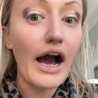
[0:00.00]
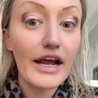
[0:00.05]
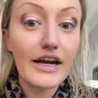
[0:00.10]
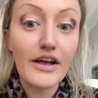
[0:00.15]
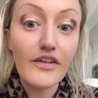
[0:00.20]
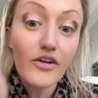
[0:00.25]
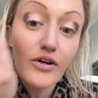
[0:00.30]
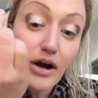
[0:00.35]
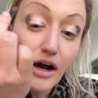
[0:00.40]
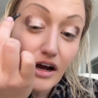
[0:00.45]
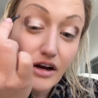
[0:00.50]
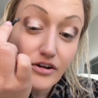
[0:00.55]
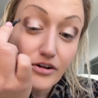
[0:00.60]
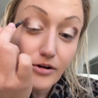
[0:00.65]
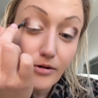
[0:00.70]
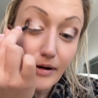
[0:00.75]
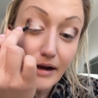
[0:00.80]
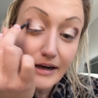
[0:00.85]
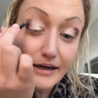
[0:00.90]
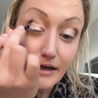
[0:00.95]
Another
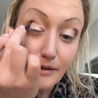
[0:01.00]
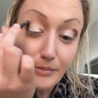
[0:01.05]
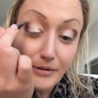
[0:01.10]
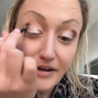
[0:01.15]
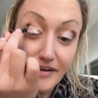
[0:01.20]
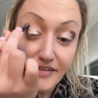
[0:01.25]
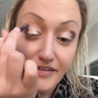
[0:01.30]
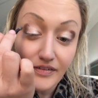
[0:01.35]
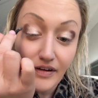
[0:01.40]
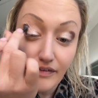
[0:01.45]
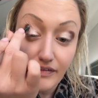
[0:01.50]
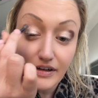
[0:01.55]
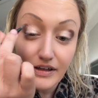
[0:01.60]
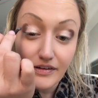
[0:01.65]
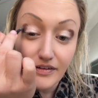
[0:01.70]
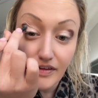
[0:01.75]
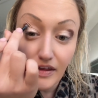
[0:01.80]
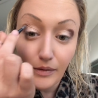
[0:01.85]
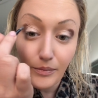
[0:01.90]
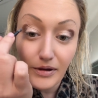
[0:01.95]
underrated piece of
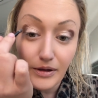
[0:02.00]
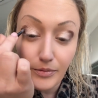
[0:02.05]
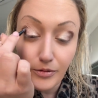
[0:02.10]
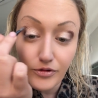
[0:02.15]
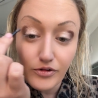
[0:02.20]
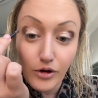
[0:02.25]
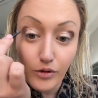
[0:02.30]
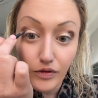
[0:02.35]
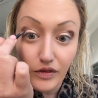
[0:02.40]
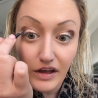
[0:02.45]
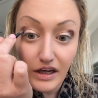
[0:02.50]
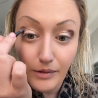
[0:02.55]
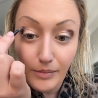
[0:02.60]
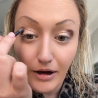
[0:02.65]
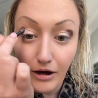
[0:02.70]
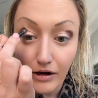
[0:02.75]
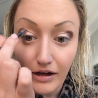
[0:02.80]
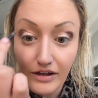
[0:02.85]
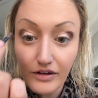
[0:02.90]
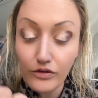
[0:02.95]
evidence that people don't think
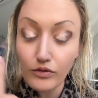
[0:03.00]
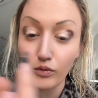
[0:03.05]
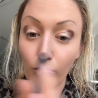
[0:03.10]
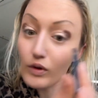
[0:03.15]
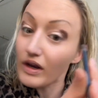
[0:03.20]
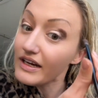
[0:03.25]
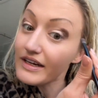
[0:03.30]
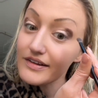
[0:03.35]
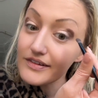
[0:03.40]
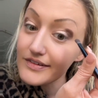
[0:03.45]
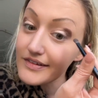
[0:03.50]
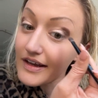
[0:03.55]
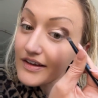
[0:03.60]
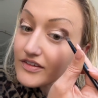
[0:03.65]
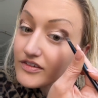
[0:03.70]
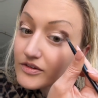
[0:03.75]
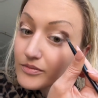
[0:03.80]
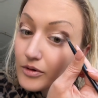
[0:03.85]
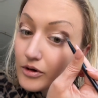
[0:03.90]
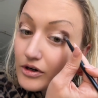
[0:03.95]
about is witness
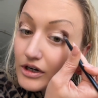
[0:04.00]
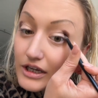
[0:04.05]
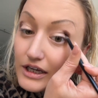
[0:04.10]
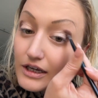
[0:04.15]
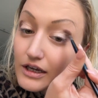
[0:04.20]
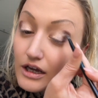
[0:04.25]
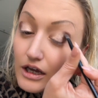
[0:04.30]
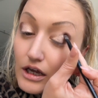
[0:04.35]
testimony.